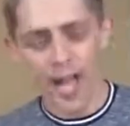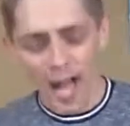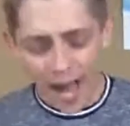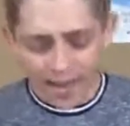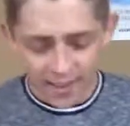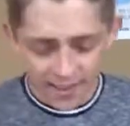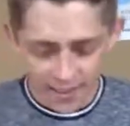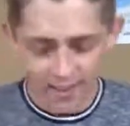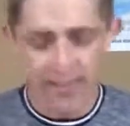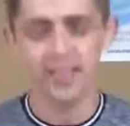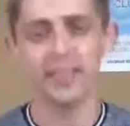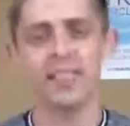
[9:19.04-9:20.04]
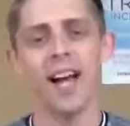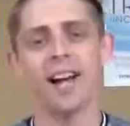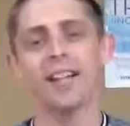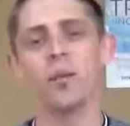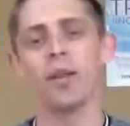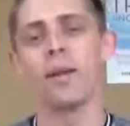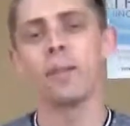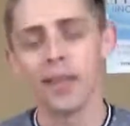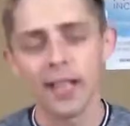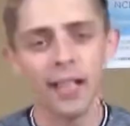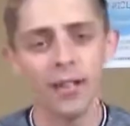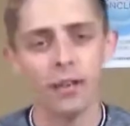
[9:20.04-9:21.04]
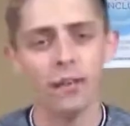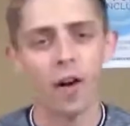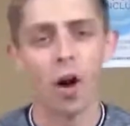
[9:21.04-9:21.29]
and it's exactly what I believe